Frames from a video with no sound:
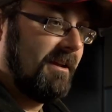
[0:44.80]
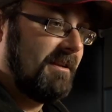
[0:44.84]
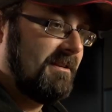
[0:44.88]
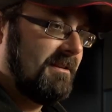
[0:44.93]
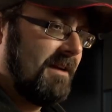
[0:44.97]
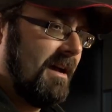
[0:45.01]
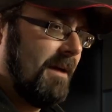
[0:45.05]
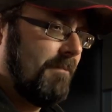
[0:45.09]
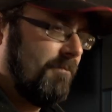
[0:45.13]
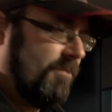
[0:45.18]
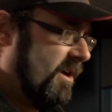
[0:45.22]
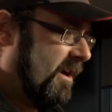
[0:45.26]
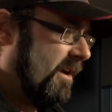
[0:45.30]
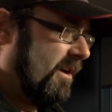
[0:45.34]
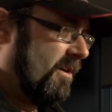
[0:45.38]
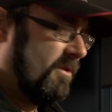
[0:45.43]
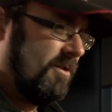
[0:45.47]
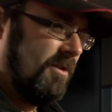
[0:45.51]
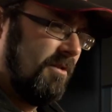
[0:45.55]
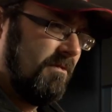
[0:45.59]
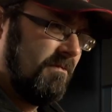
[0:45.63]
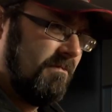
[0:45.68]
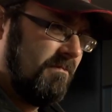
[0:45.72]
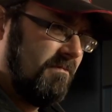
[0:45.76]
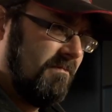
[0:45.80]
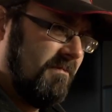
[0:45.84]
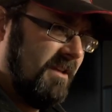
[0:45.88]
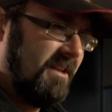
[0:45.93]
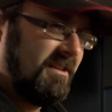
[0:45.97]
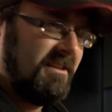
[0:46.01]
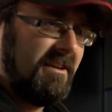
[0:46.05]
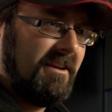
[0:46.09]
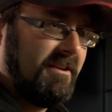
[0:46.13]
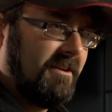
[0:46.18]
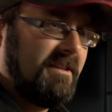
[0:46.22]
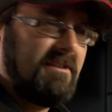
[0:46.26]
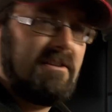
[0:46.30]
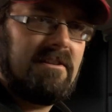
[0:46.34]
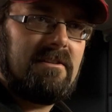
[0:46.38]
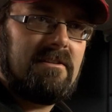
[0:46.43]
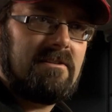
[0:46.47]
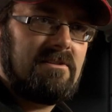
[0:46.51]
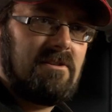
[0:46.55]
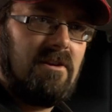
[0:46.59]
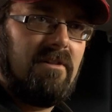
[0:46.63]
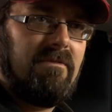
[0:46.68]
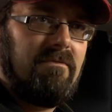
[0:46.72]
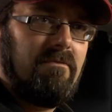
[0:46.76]
our time working on nitty-gritty
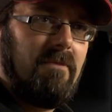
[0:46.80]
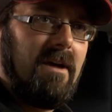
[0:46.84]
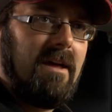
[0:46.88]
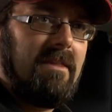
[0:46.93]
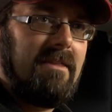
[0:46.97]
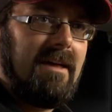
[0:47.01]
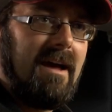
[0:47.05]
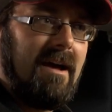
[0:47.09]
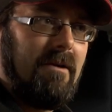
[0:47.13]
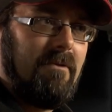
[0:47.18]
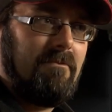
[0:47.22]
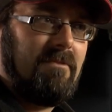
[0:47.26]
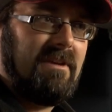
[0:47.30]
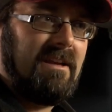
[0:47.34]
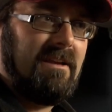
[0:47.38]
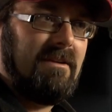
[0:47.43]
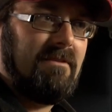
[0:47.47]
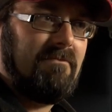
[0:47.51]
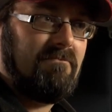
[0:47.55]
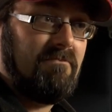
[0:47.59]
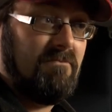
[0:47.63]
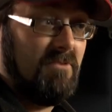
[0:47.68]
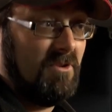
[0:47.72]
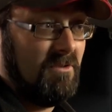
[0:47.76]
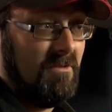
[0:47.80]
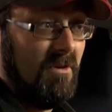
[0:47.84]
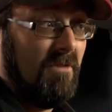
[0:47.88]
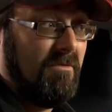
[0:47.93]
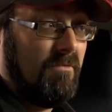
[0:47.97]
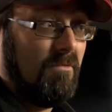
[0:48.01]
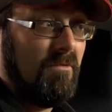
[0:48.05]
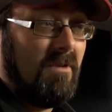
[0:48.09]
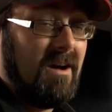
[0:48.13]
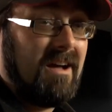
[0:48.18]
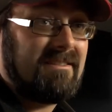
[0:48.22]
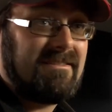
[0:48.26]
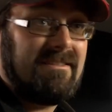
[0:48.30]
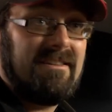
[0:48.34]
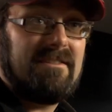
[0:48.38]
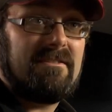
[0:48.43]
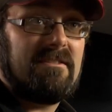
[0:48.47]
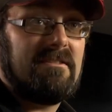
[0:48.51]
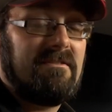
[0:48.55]
and software that we would otherwise need